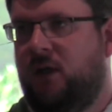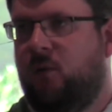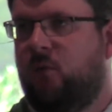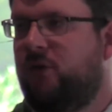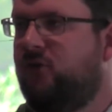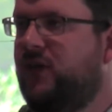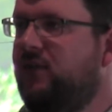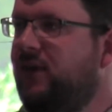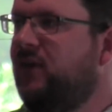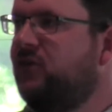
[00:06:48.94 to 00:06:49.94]
And we're
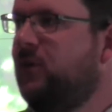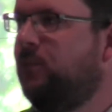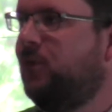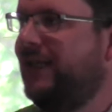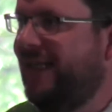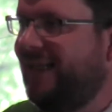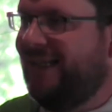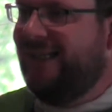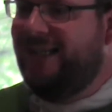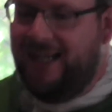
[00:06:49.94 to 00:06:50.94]
receiving this
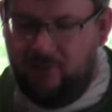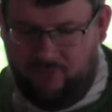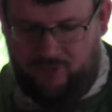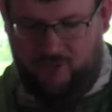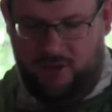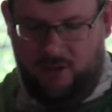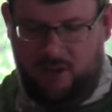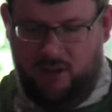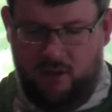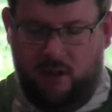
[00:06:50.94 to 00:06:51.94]
complete gift
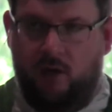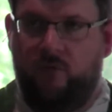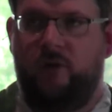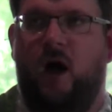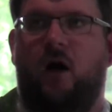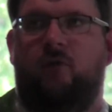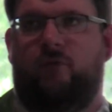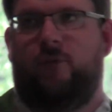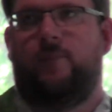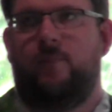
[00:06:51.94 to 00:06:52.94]
of love.
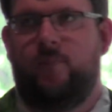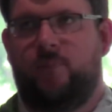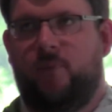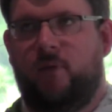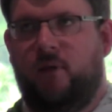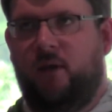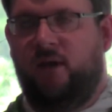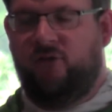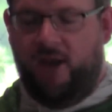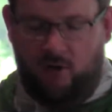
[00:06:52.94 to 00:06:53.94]

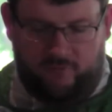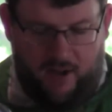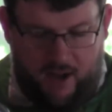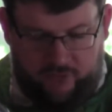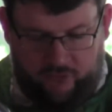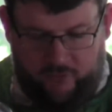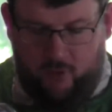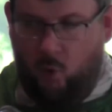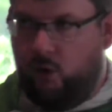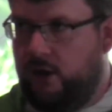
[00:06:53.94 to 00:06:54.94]
It's St. Alphonsus
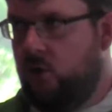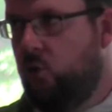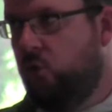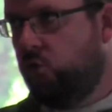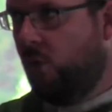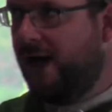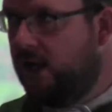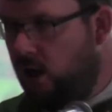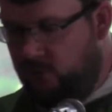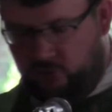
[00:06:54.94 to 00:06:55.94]
Liguori who's
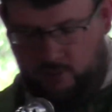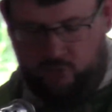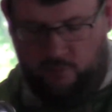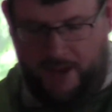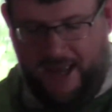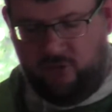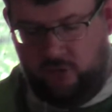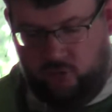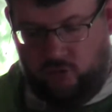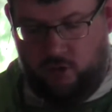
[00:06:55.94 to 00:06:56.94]
writing on the scripture
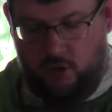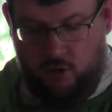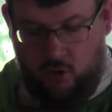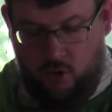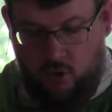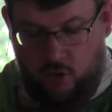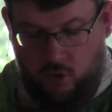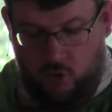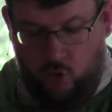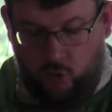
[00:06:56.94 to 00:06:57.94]
passage,
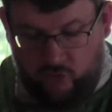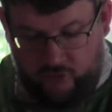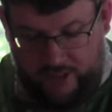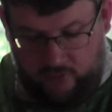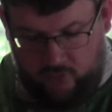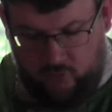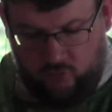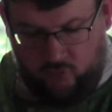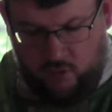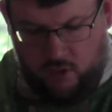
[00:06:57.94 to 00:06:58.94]
who
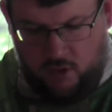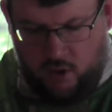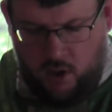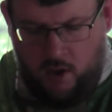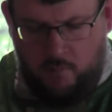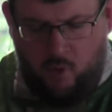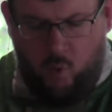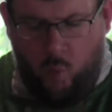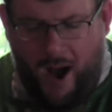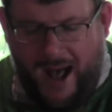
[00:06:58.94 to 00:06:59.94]
states,
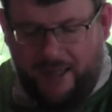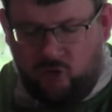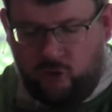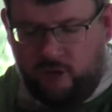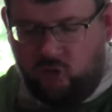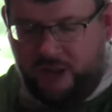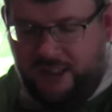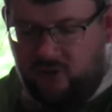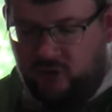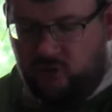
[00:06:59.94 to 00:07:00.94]
"Well, why should
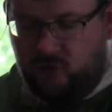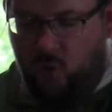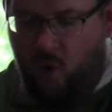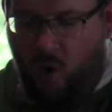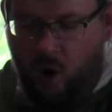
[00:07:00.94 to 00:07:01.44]
Jesus so